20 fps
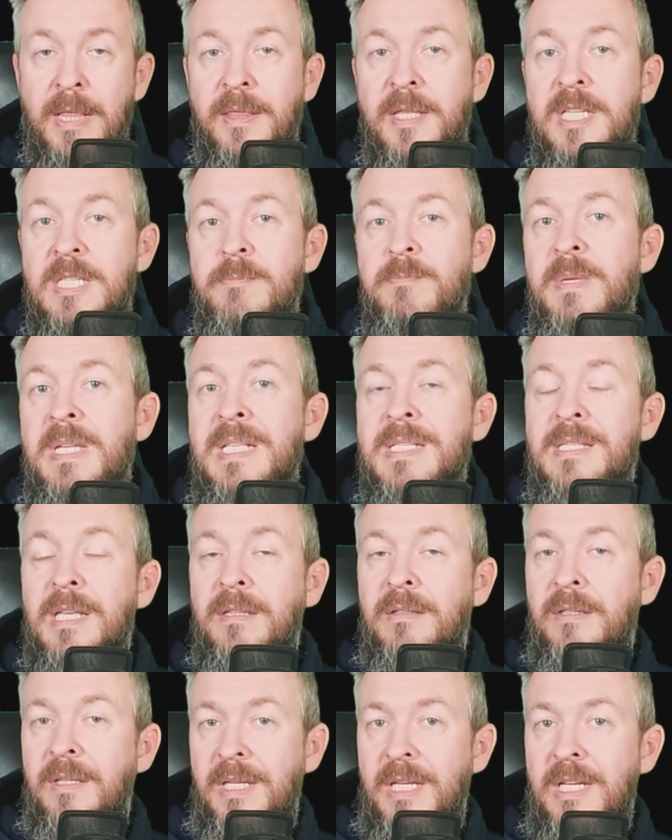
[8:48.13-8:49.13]
This means
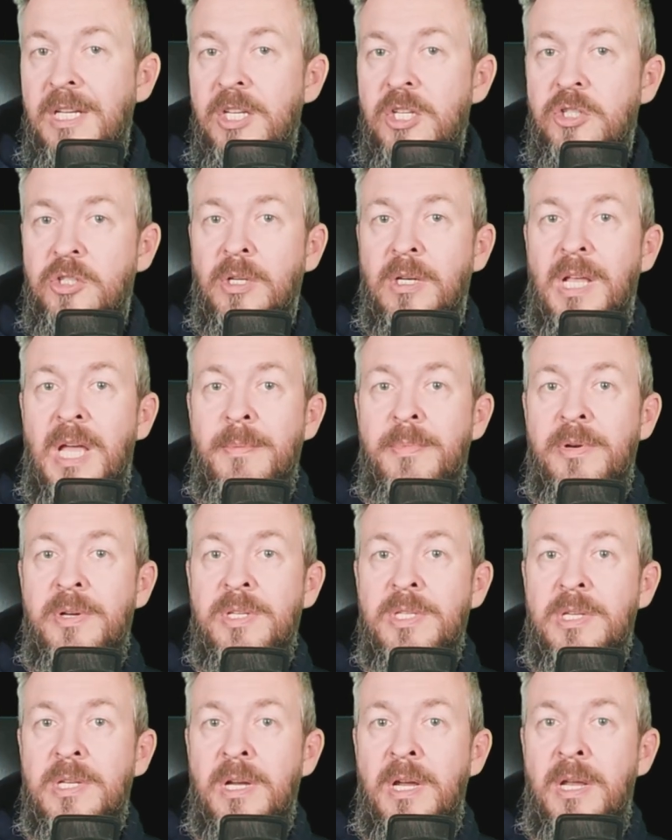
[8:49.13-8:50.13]
that the initial
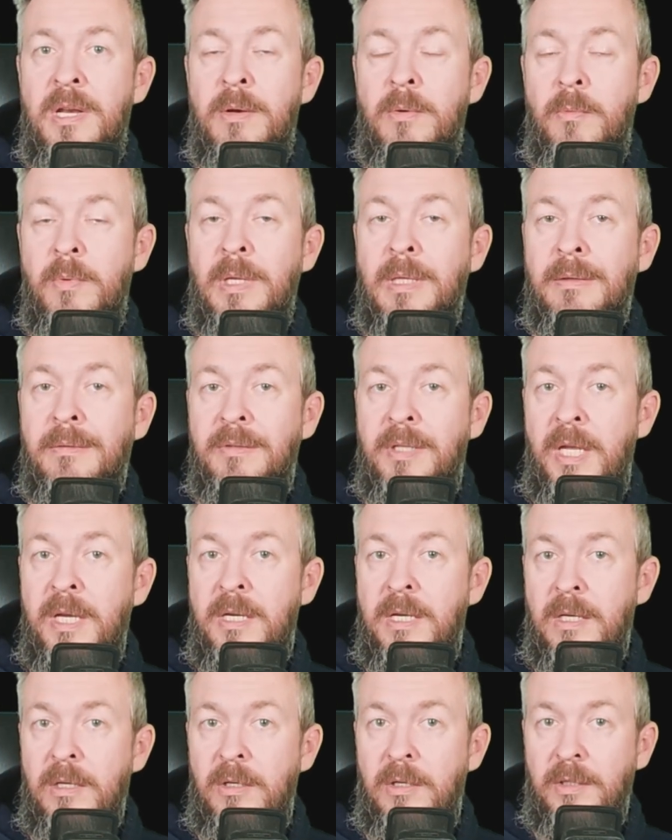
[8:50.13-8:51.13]
library scan will
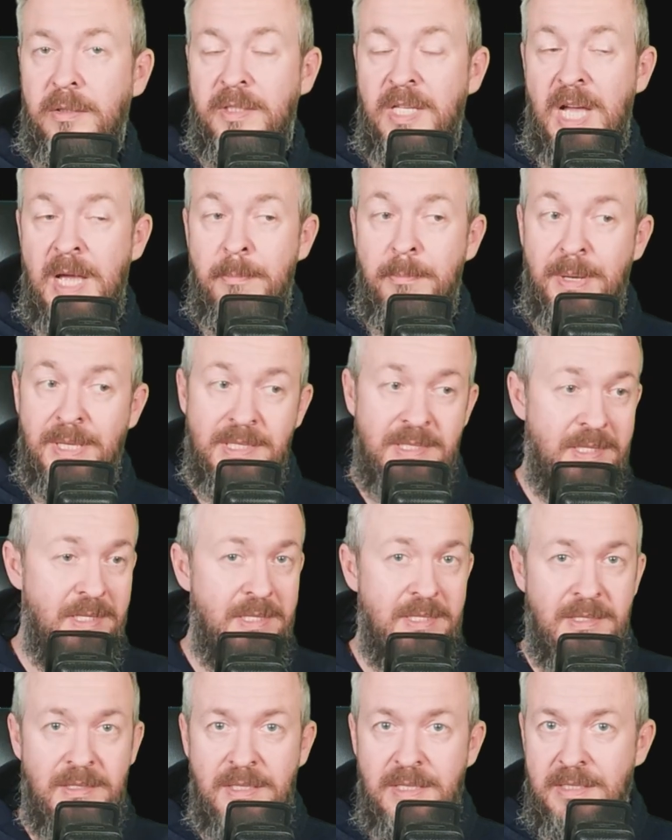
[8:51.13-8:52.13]
take a long time, but
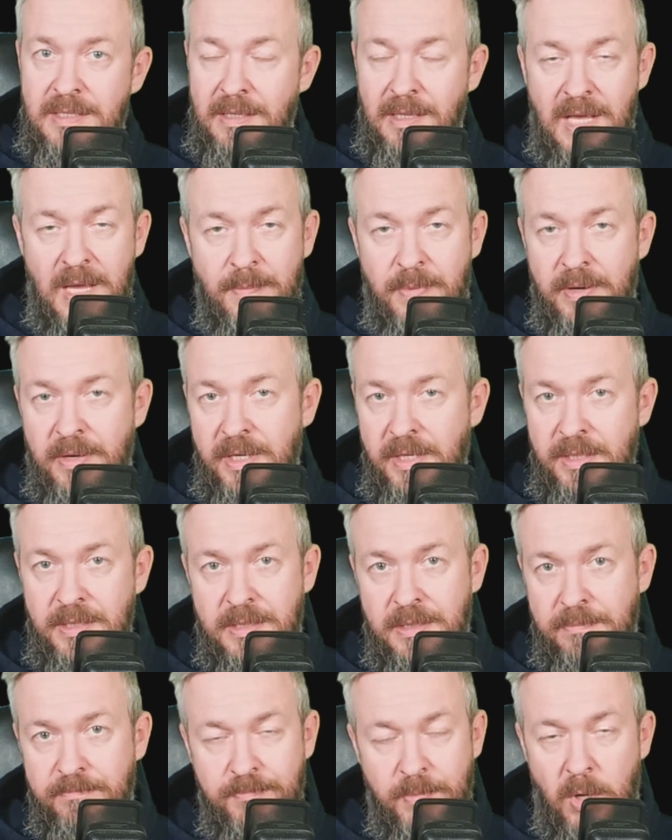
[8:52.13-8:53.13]
since this library
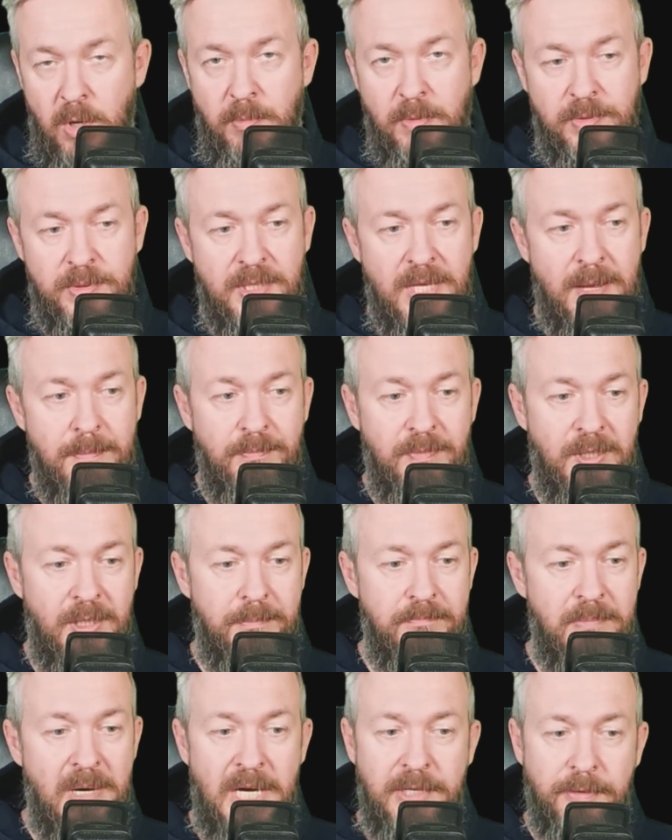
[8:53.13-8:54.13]
is almost
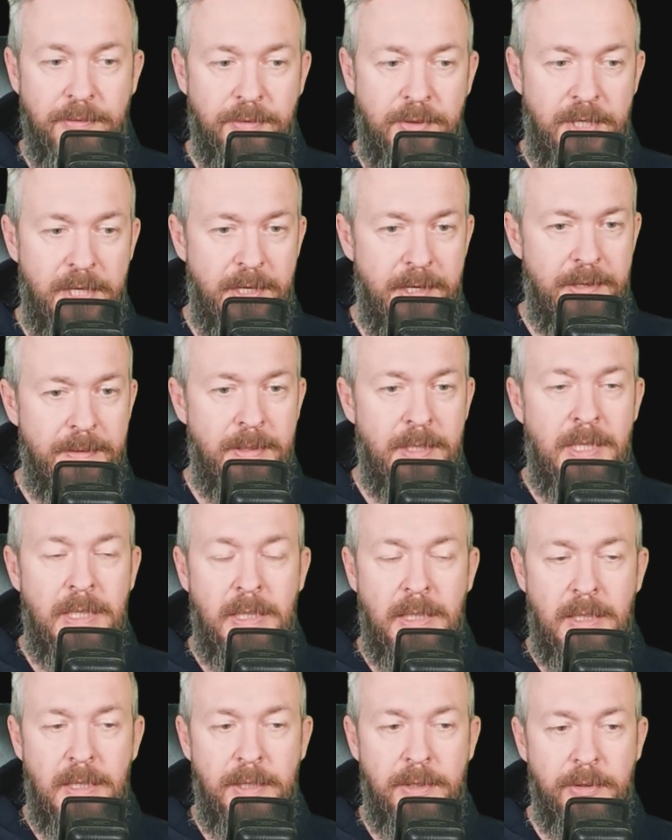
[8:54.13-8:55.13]
empty, I don't care.
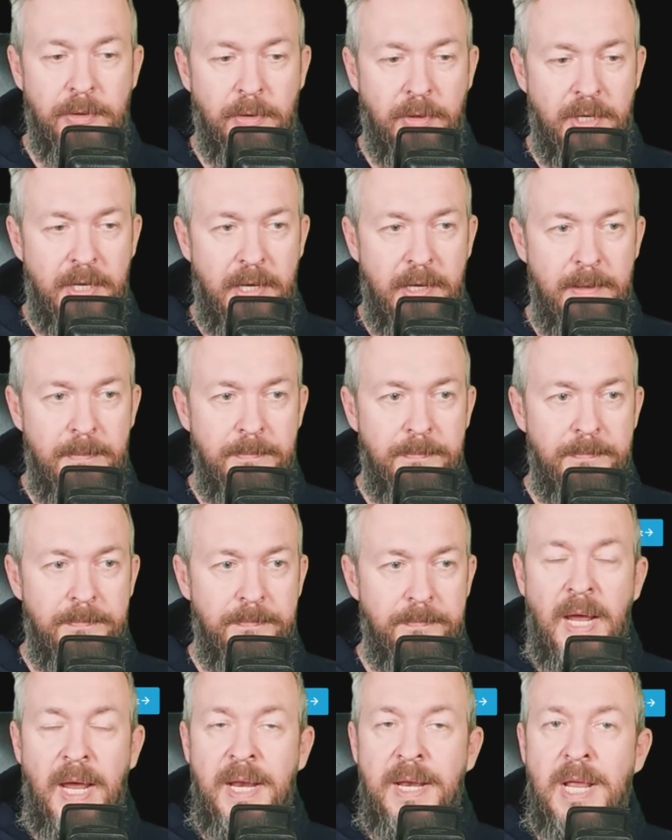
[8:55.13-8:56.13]
Click on OK.
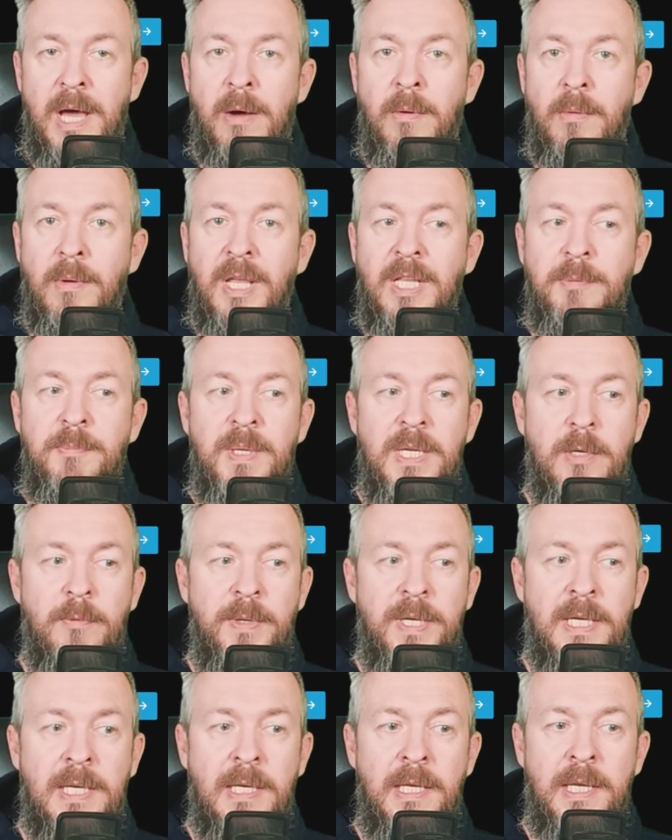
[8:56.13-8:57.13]
And now let me
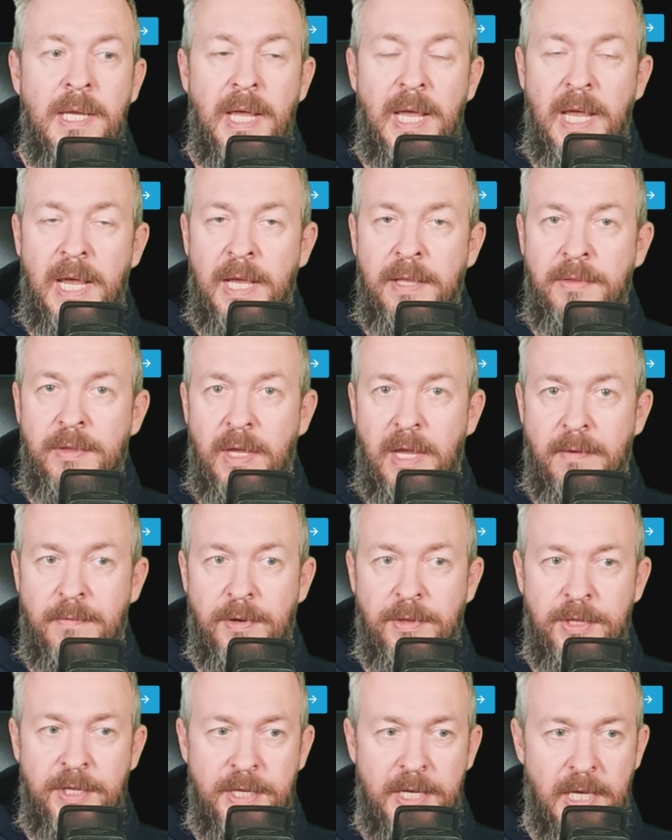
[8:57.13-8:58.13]
quickly add
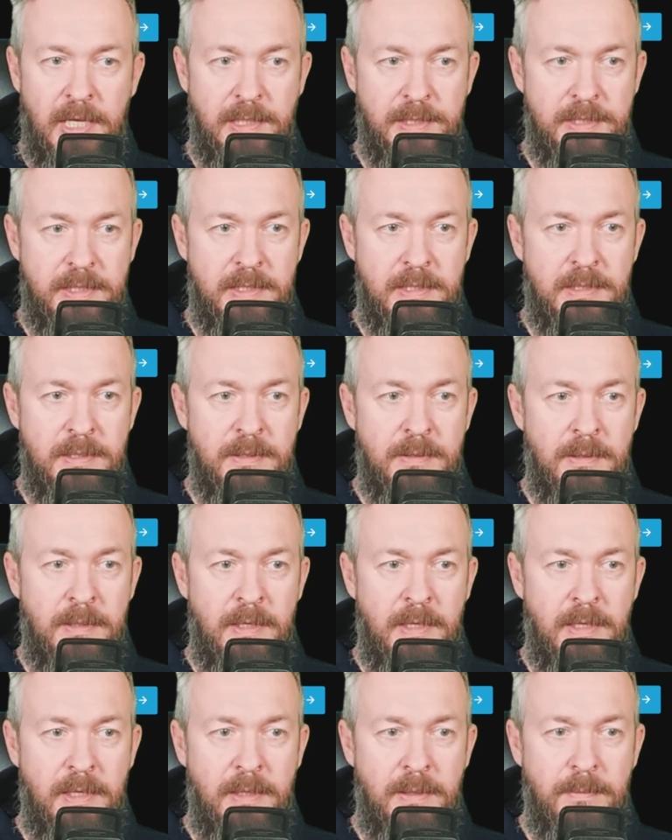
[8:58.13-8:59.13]
everything else.
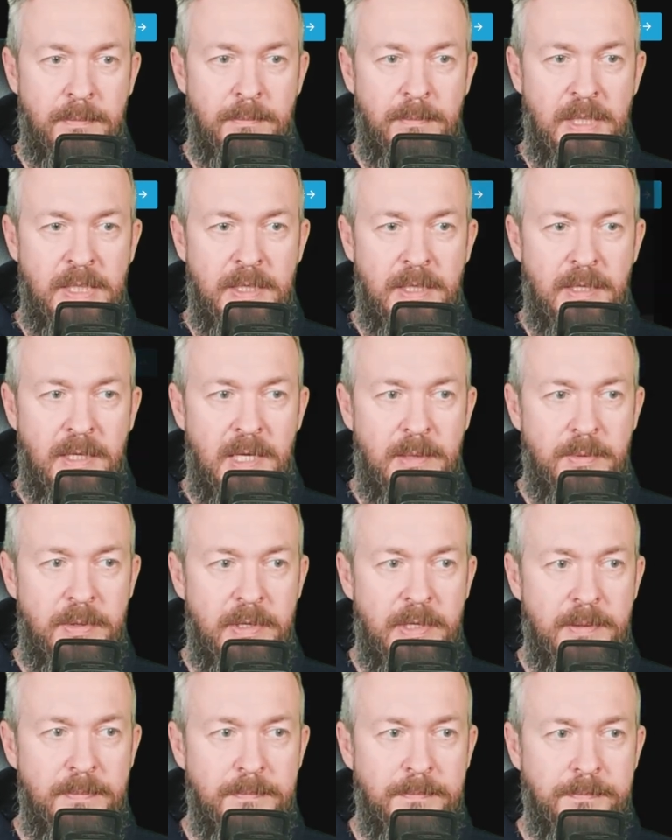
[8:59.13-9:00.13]
Media
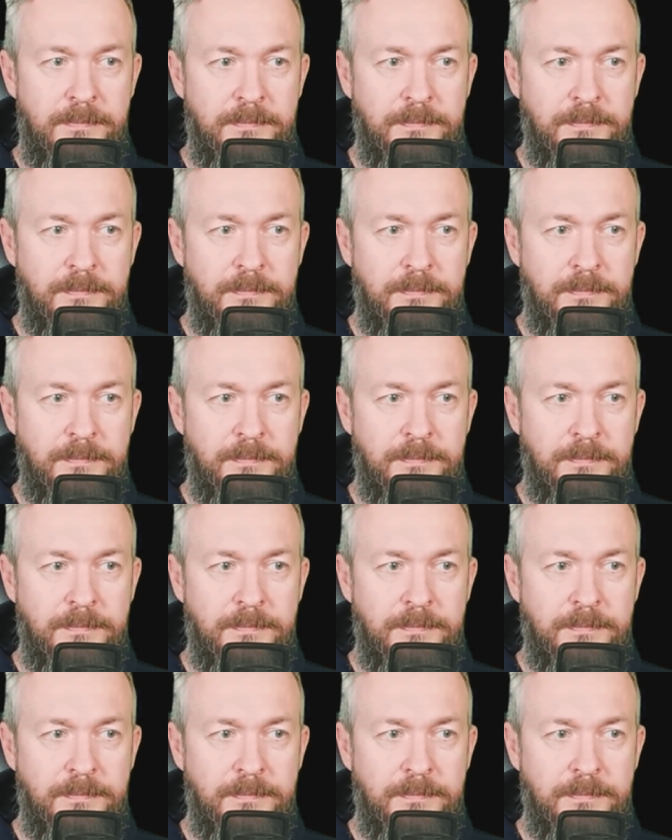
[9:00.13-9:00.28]
library.